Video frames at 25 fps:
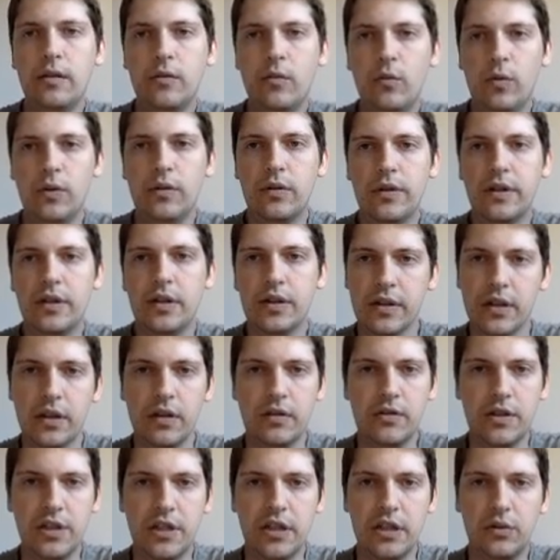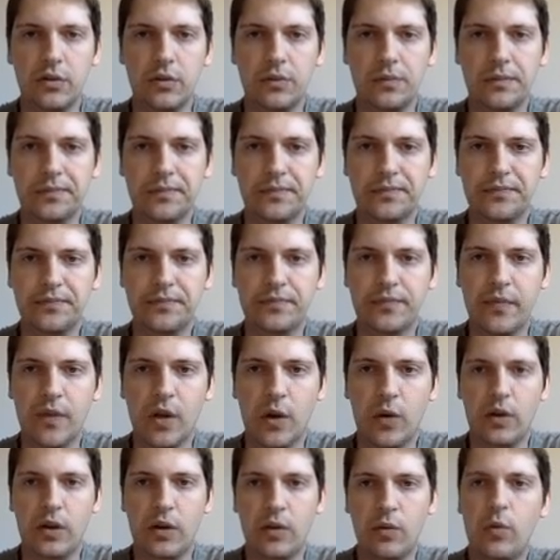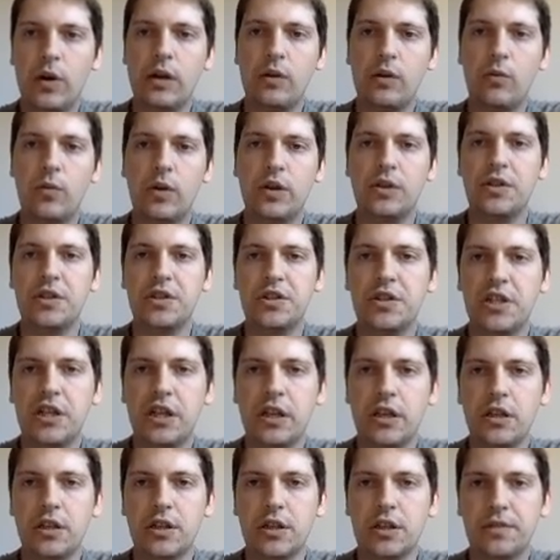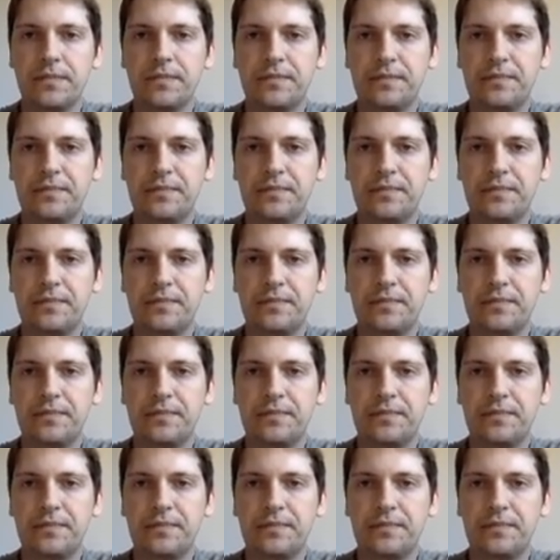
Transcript: in their genome. Only one to change.